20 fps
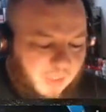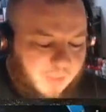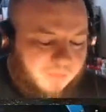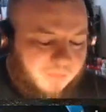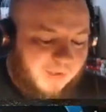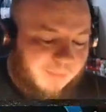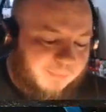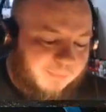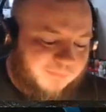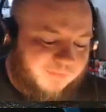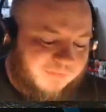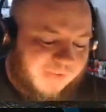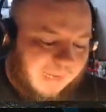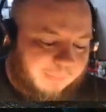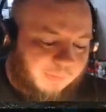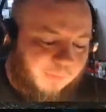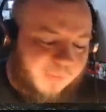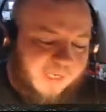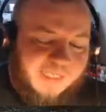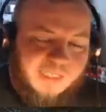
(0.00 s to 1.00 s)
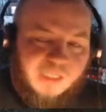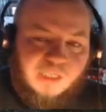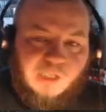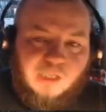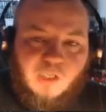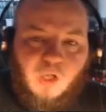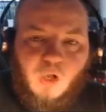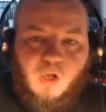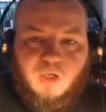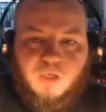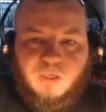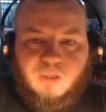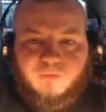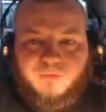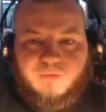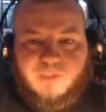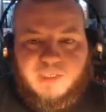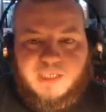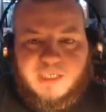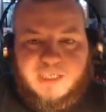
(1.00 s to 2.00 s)
We've evaporated a lot of
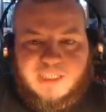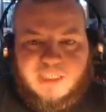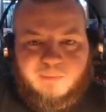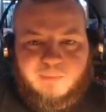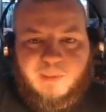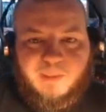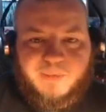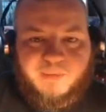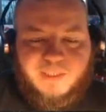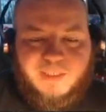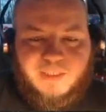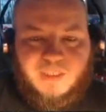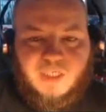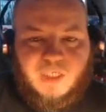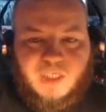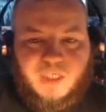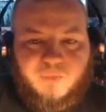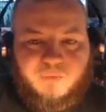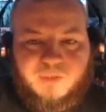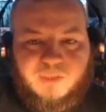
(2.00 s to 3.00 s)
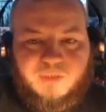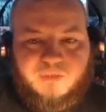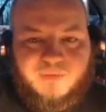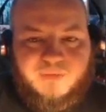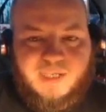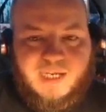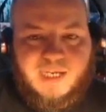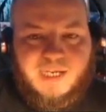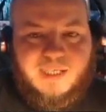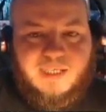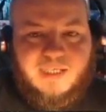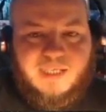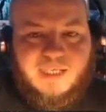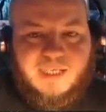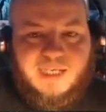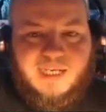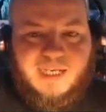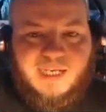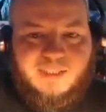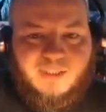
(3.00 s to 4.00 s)
the spirits off of that.
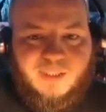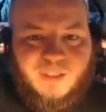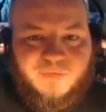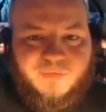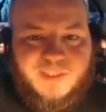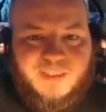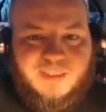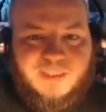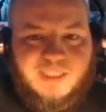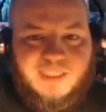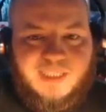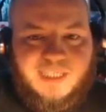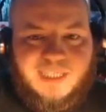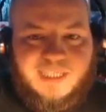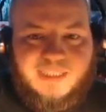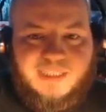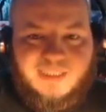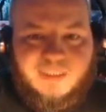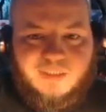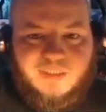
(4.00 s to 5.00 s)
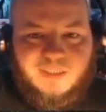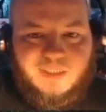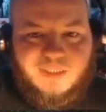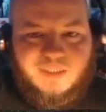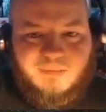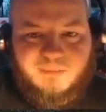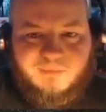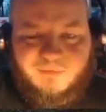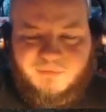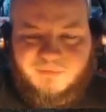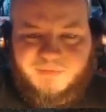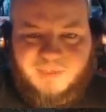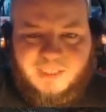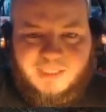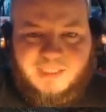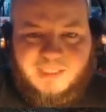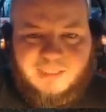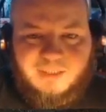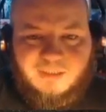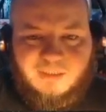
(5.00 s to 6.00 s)
And obviously it looks
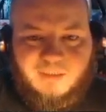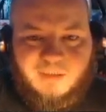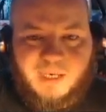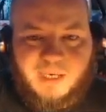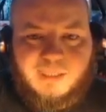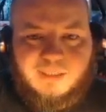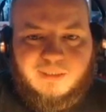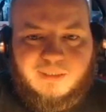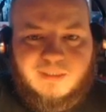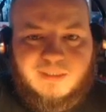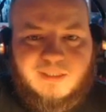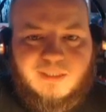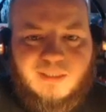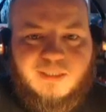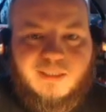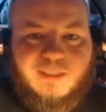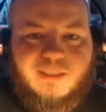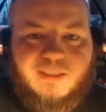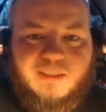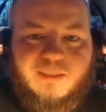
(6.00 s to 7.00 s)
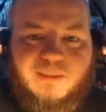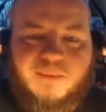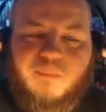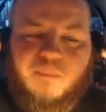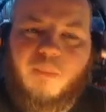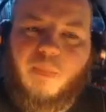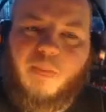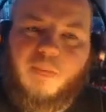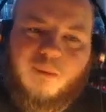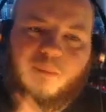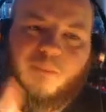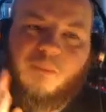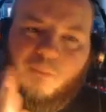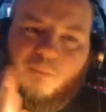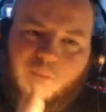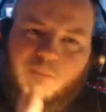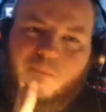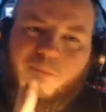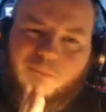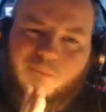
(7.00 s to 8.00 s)
fucking horrendous.
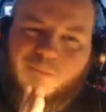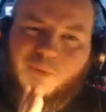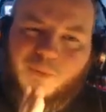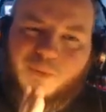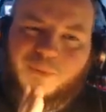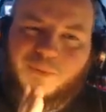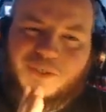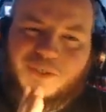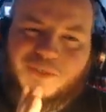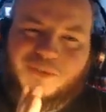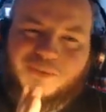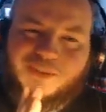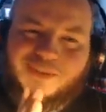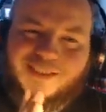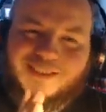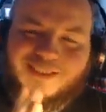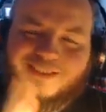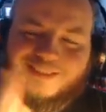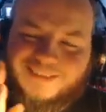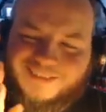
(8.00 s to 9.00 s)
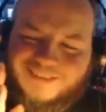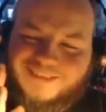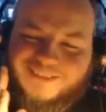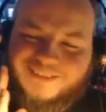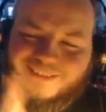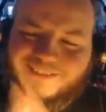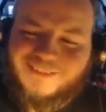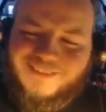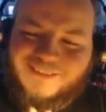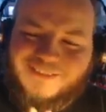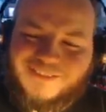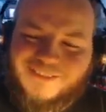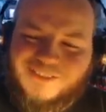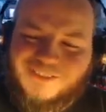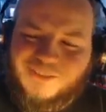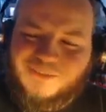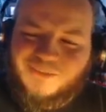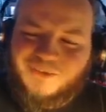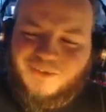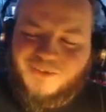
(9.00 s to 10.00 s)
But we will sort this.
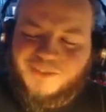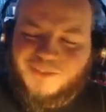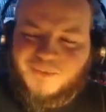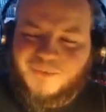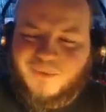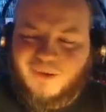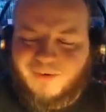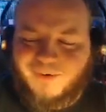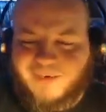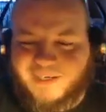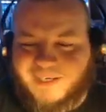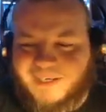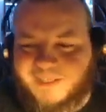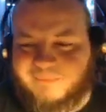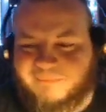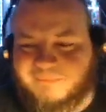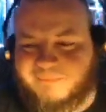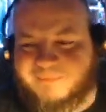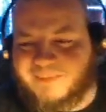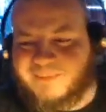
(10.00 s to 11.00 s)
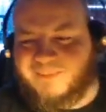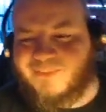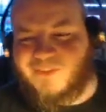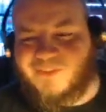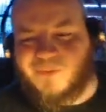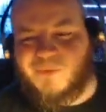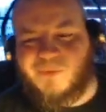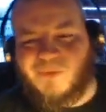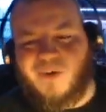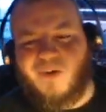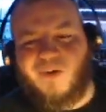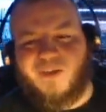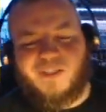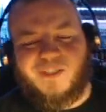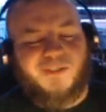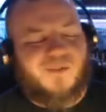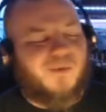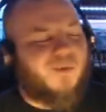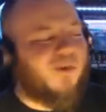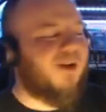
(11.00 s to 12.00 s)
Do not you worry. Do not
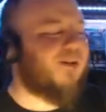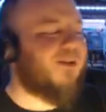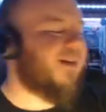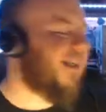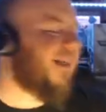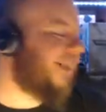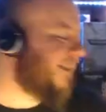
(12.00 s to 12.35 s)
you worry.